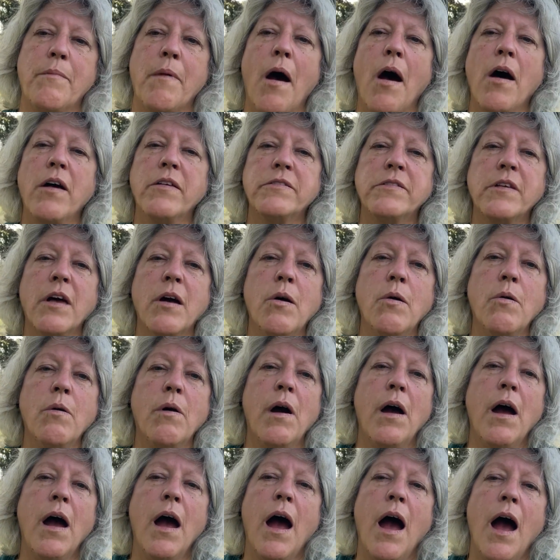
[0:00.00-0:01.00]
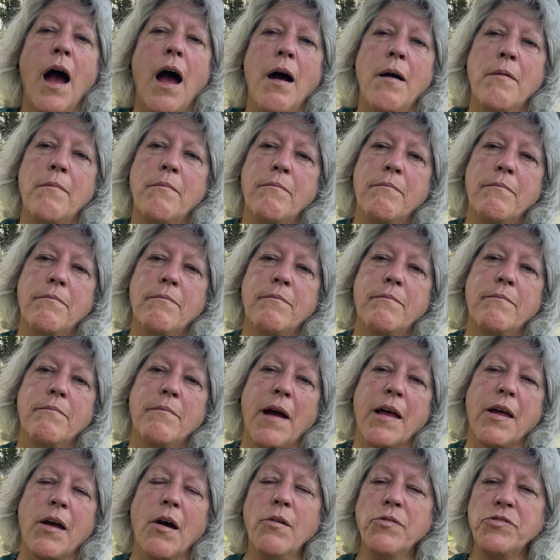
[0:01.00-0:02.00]
Also,
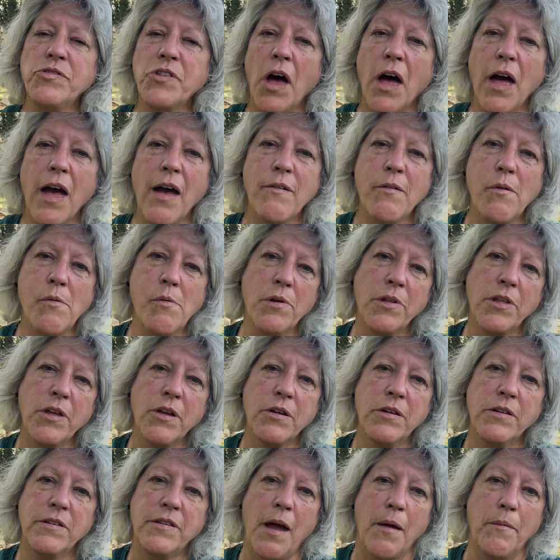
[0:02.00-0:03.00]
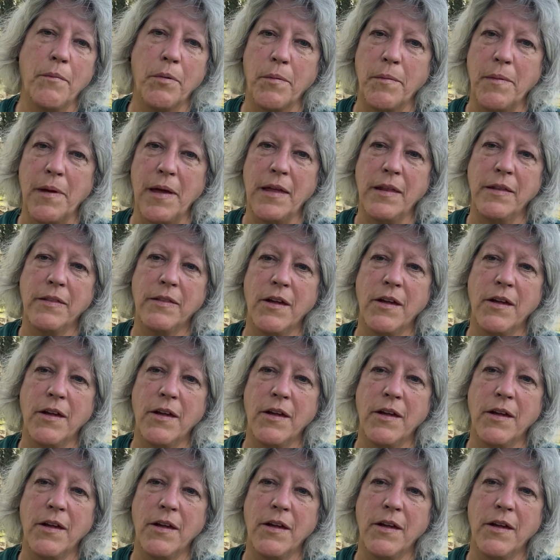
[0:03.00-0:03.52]
my goats all have a really good temperament.